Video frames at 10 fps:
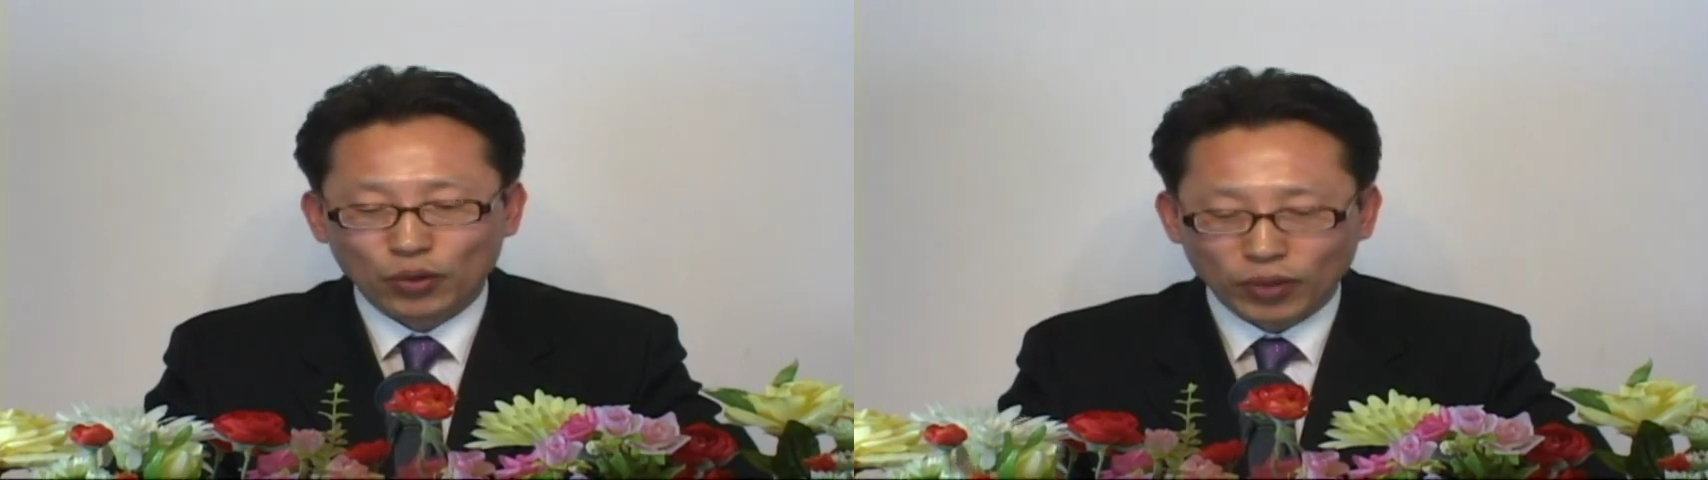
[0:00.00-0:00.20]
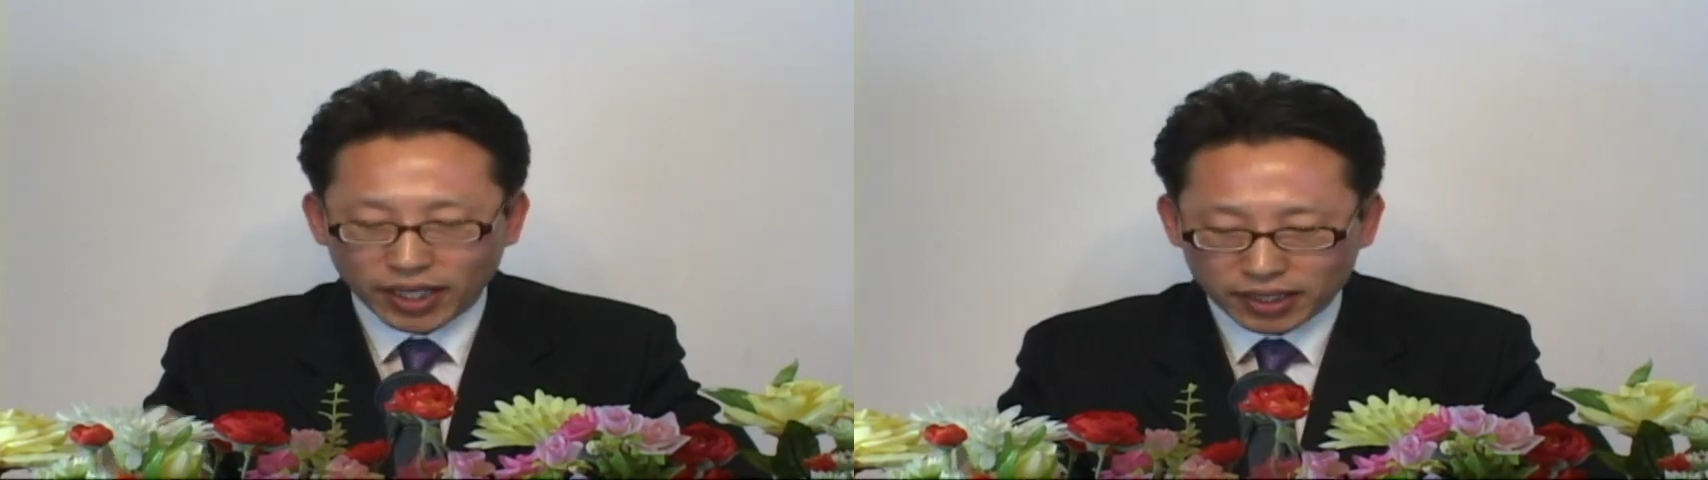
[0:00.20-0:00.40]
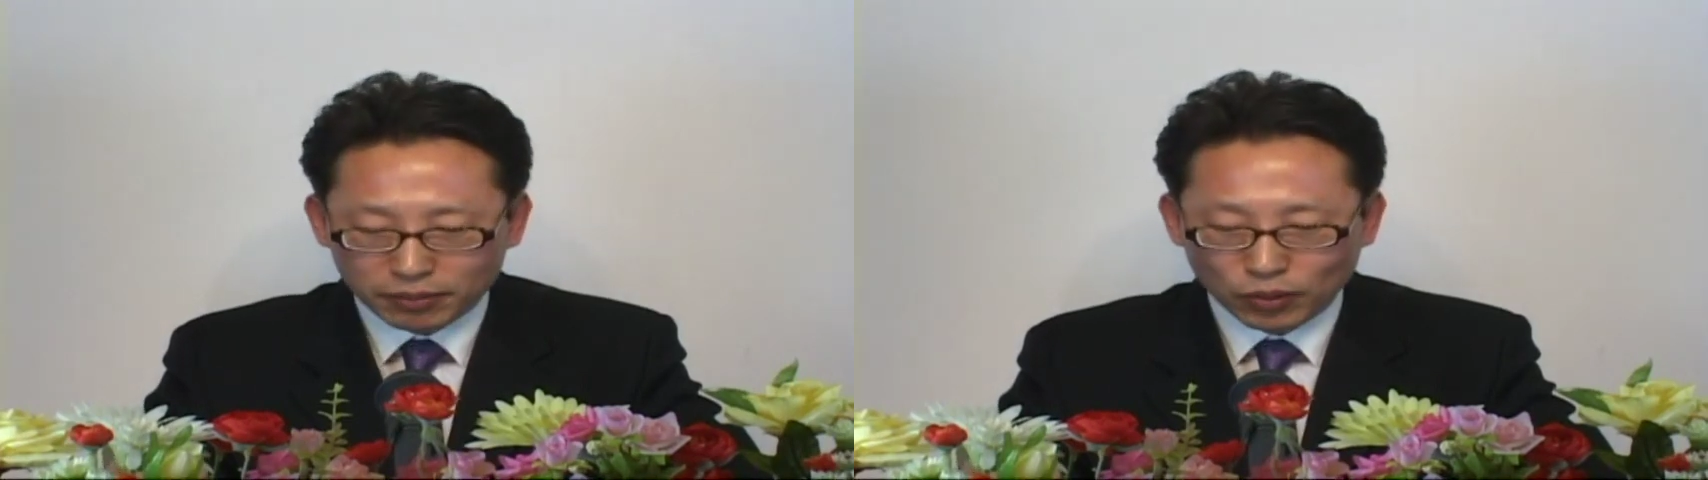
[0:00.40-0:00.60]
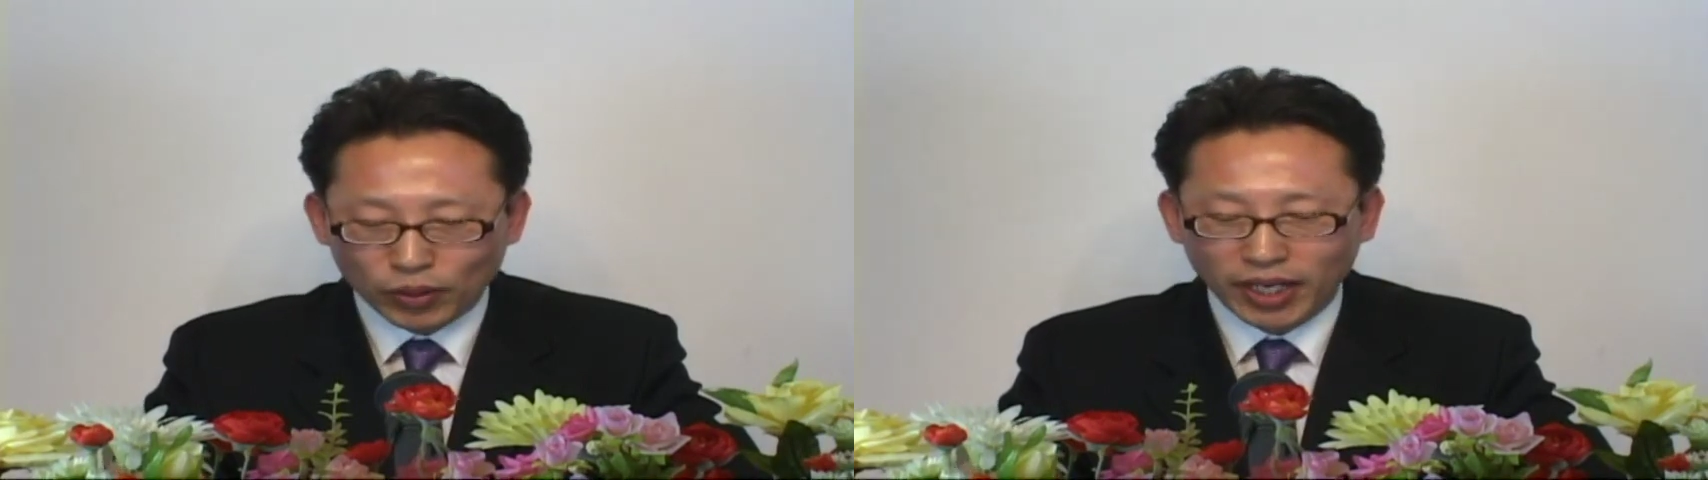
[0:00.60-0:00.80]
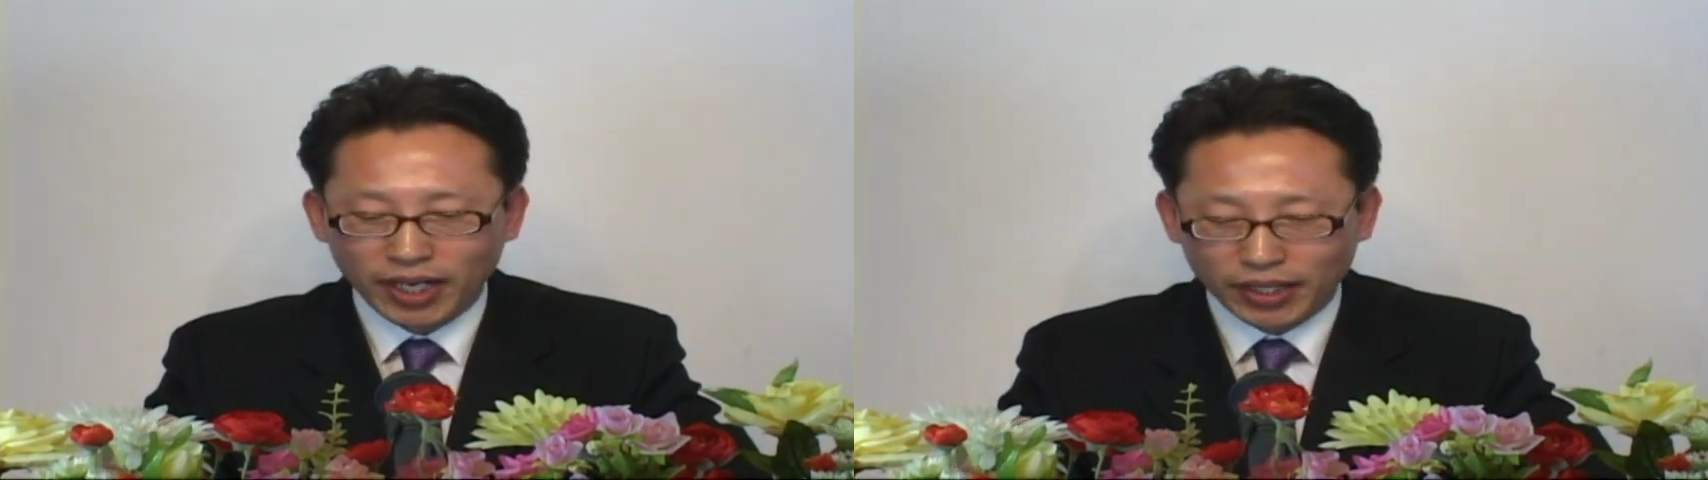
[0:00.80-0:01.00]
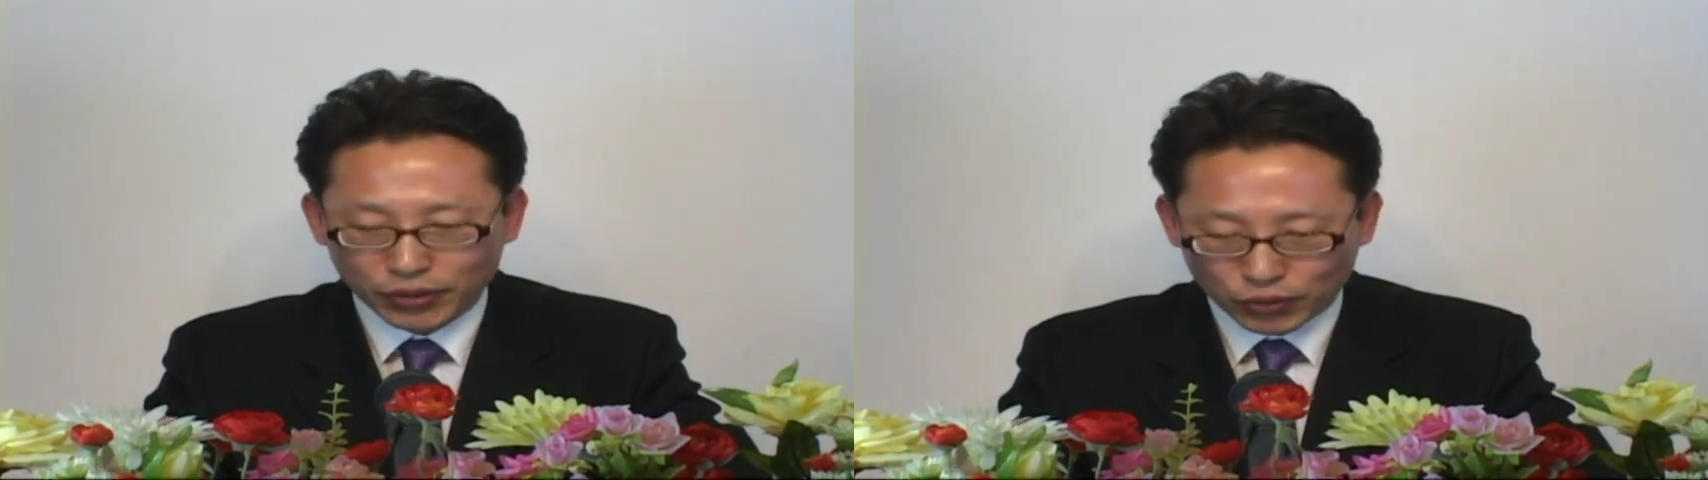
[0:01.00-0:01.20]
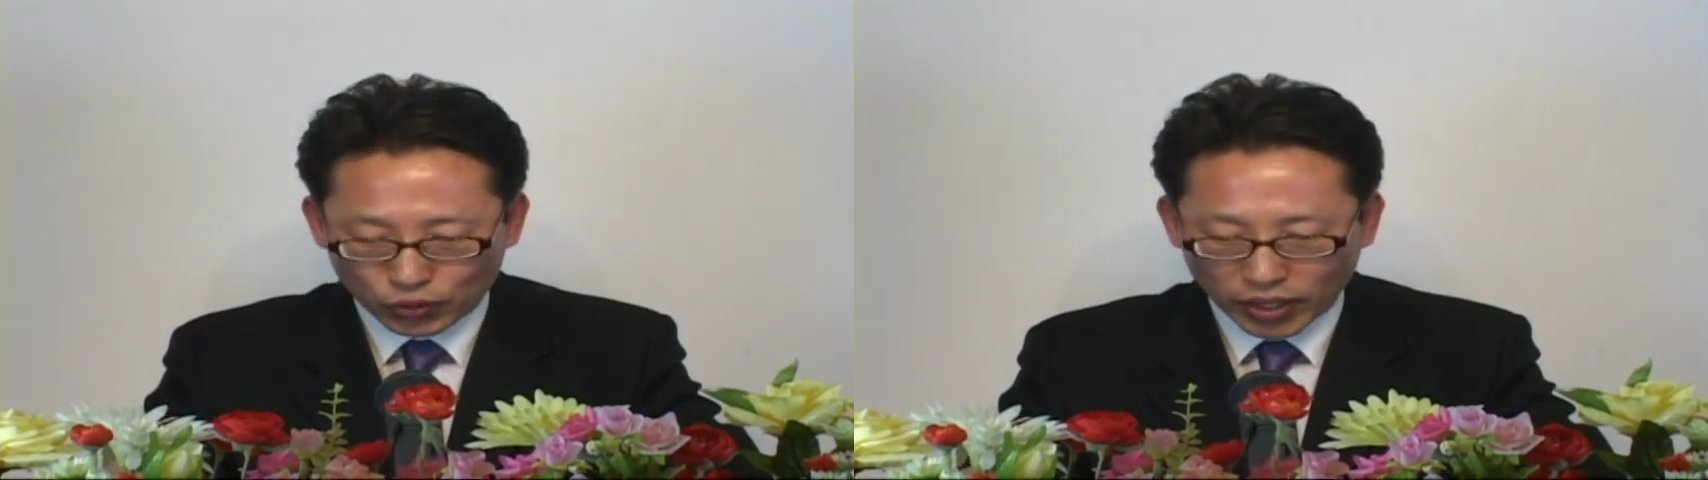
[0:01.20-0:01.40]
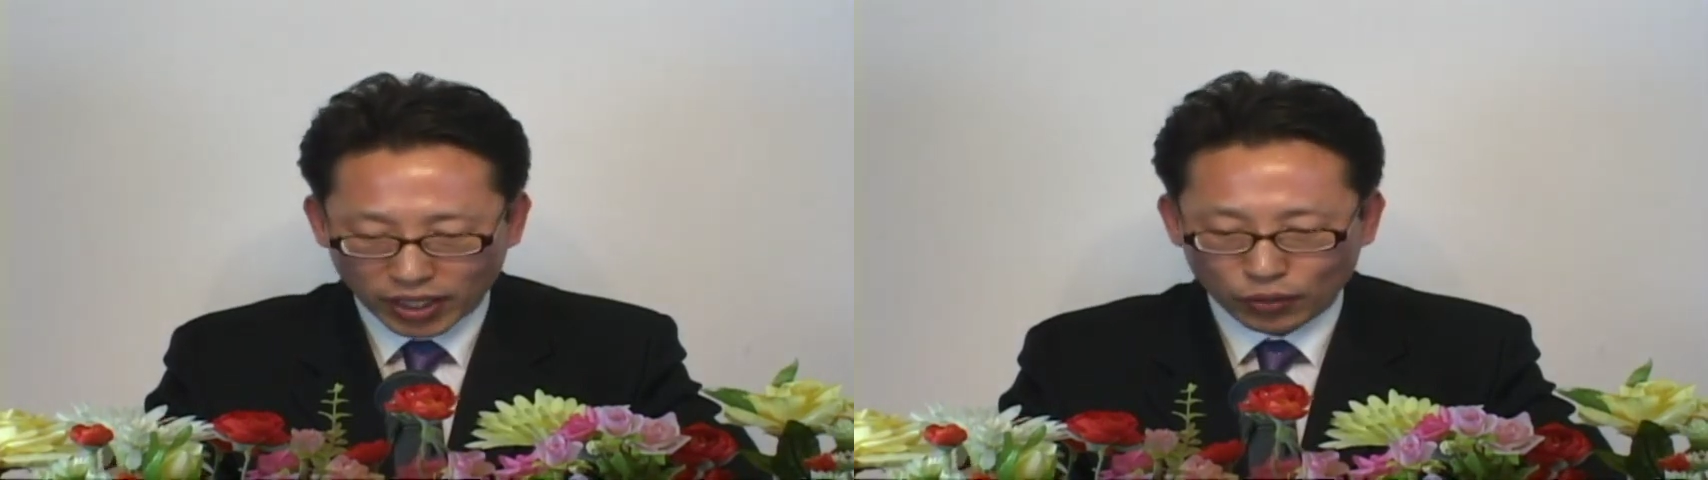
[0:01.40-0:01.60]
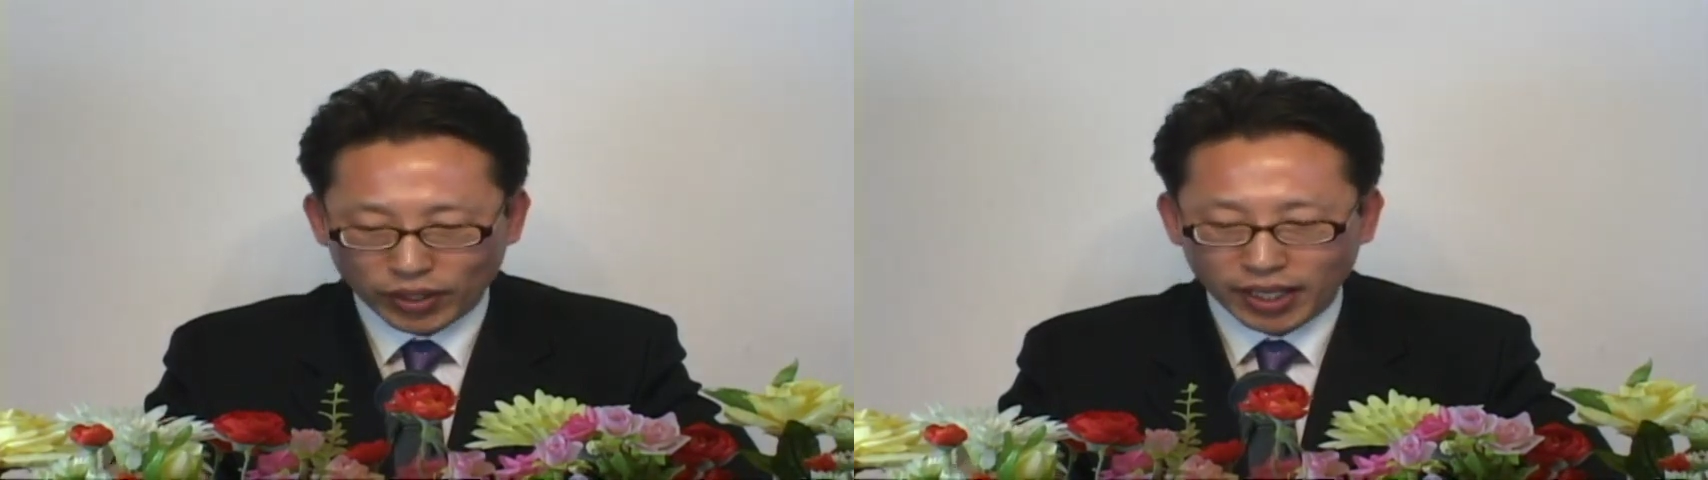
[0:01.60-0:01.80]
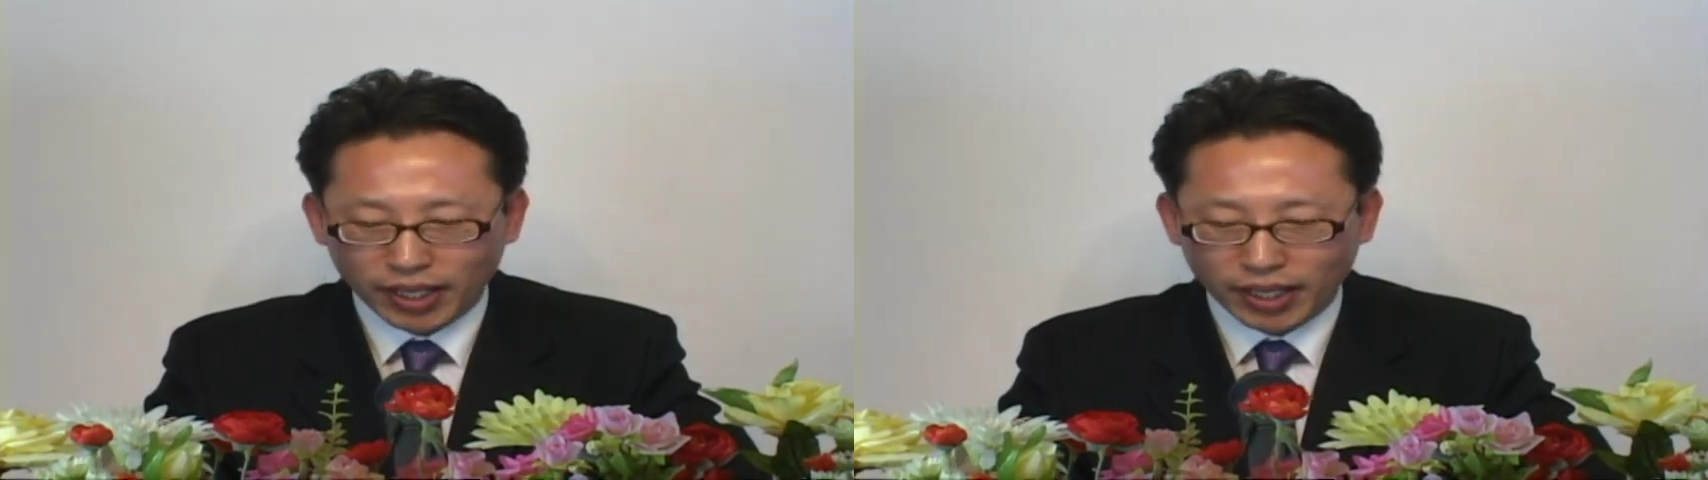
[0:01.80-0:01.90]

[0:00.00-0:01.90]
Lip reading: and the gold